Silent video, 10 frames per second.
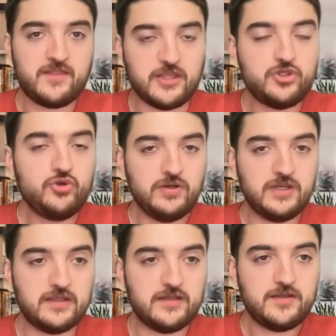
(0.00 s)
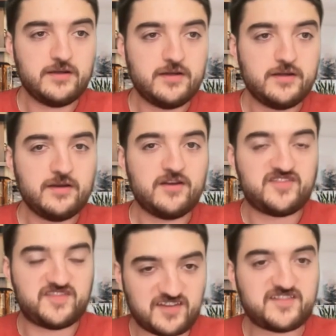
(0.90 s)
then you need
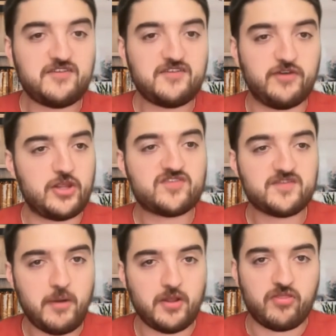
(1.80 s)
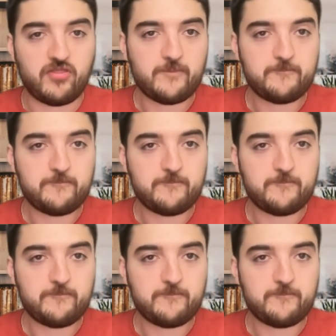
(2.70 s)
60 videos a month.